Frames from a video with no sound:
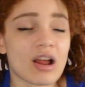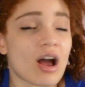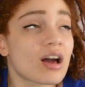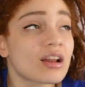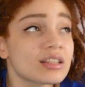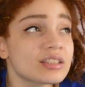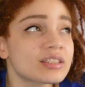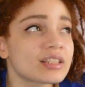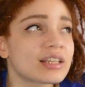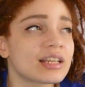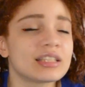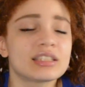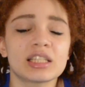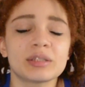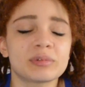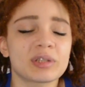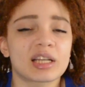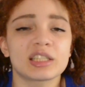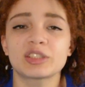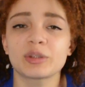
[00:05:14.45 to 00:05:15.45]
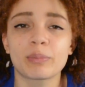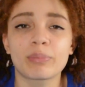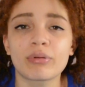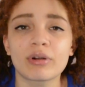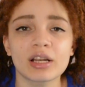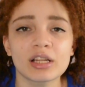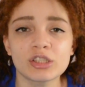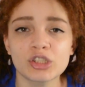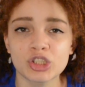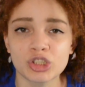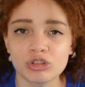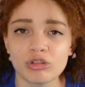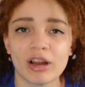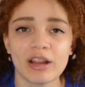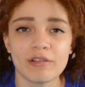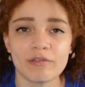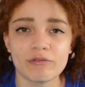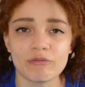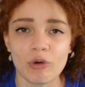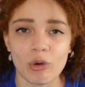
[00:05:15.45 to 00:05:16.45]
And honestly, it seems like it's a pretty
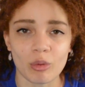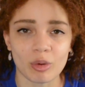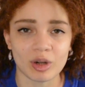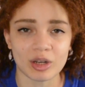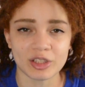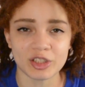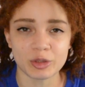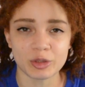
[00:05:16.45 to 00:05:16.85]
straightforward